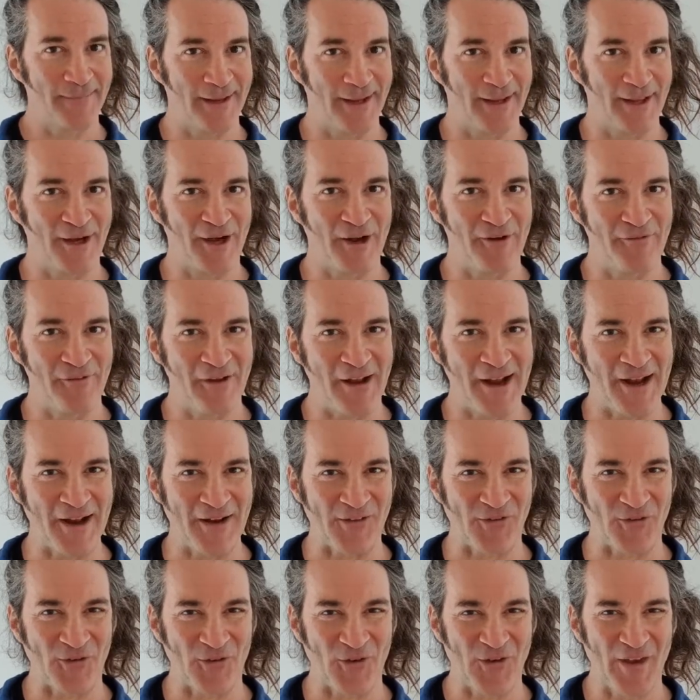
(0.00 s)
in
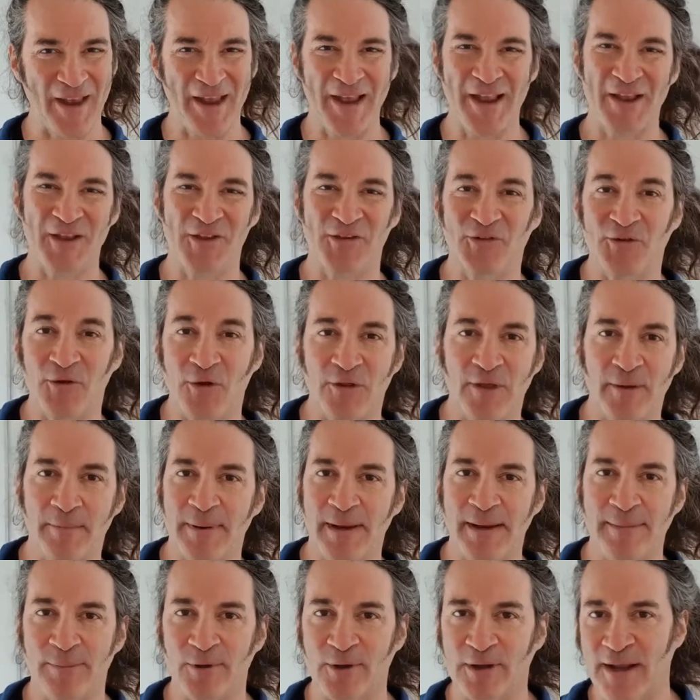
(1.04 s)
advance, so that
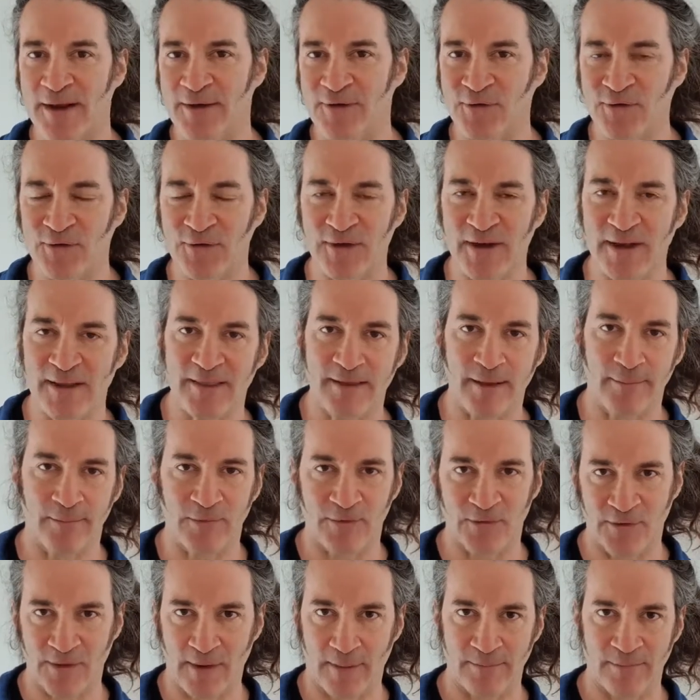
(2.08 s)
people can see them
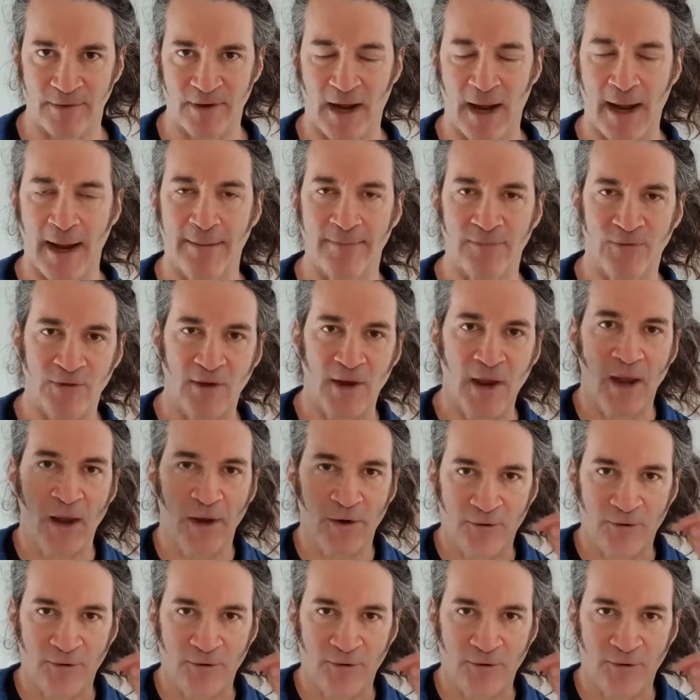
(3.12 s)
sometimes